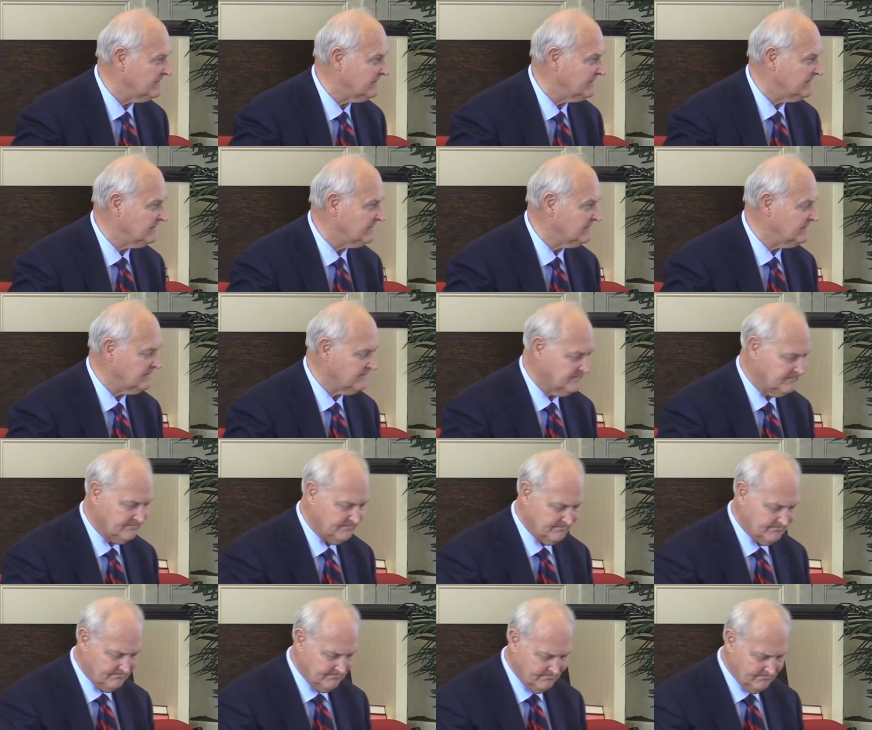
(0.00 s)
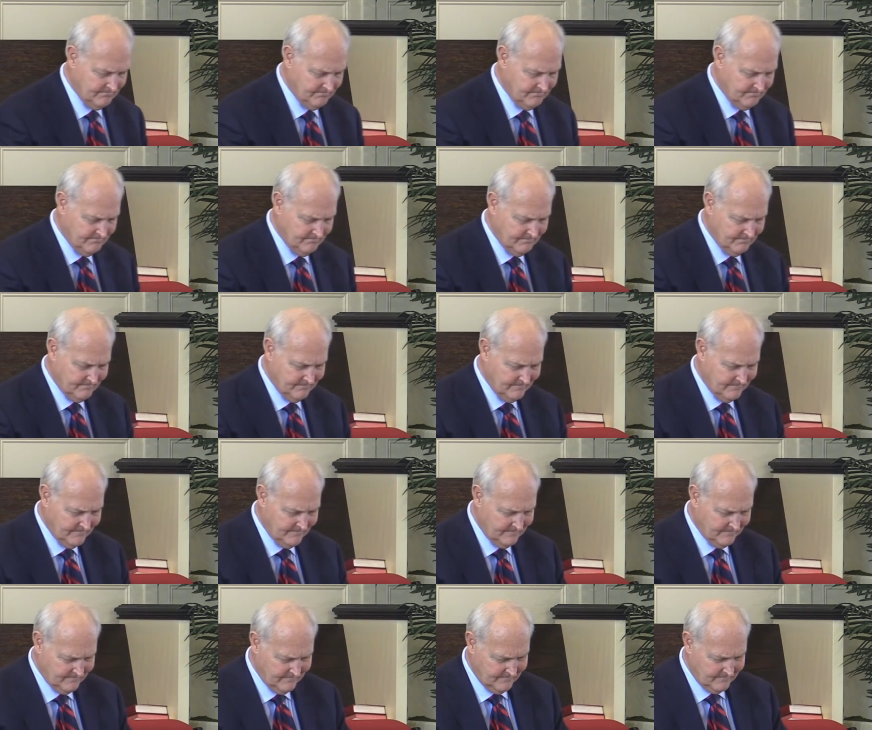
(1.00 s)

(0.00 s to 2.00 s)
[no speech]